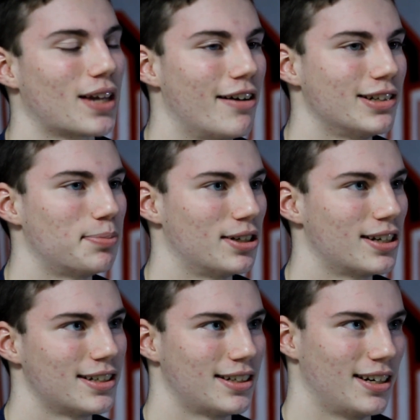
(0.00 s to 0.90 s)
I was
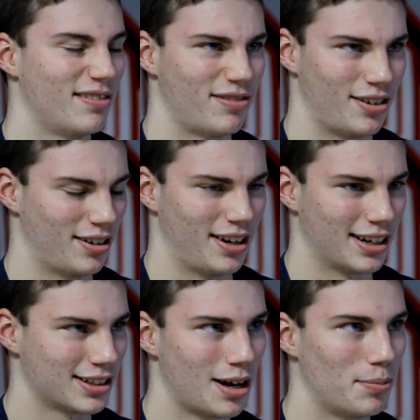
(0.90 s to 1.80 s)
persistent for the
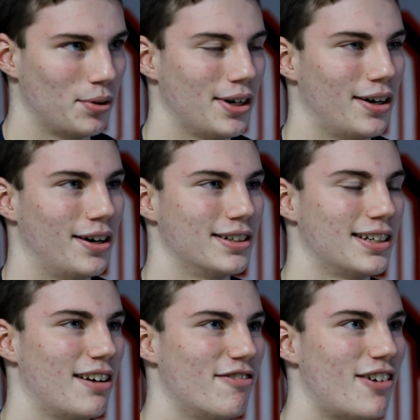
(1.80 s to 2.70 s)
next couple of years,
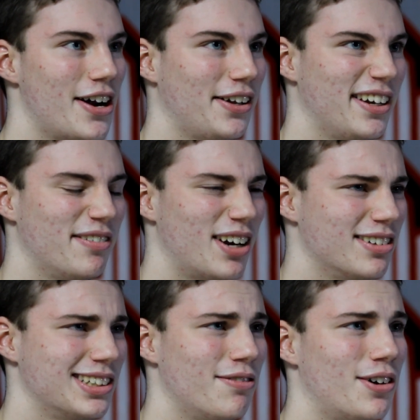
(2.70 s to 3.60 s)
and then finally, when I
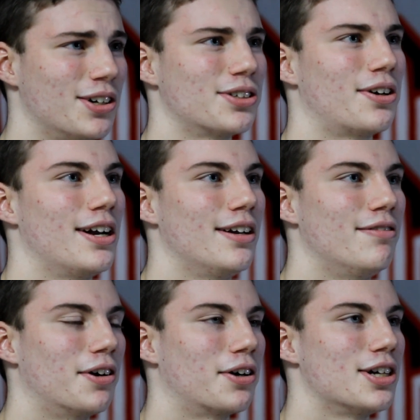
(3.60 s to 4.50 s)
was in first grade
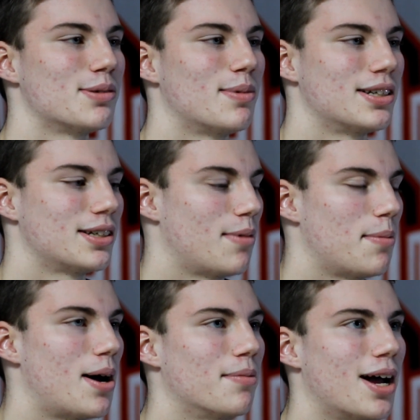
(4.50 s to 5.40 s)
for Christmas, my
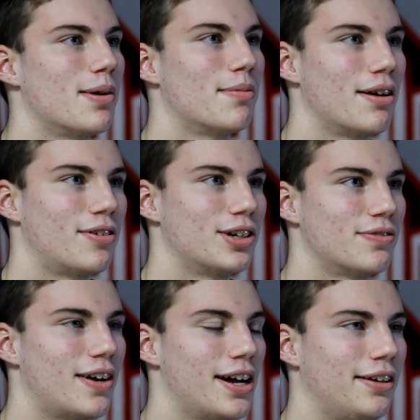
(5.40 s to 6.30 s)
mom got me my
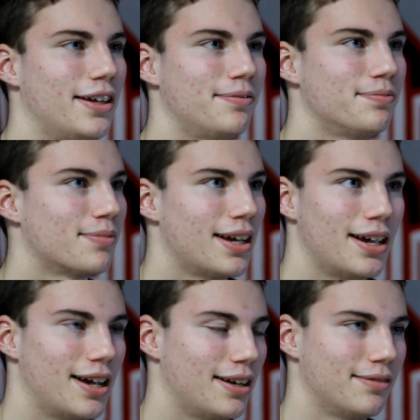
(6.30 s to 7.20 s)
first violin,
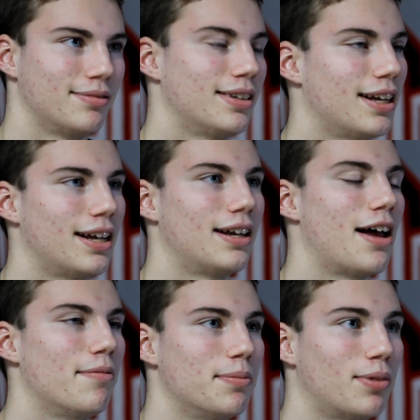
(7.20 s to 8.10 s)
and
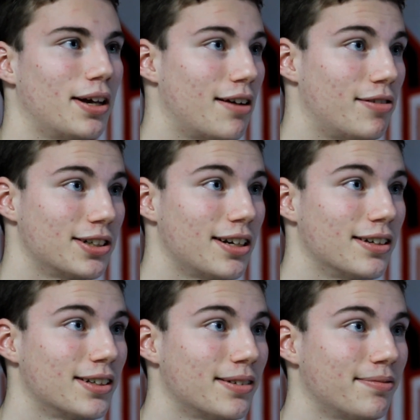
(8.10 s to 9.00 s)
I've been playing ever since.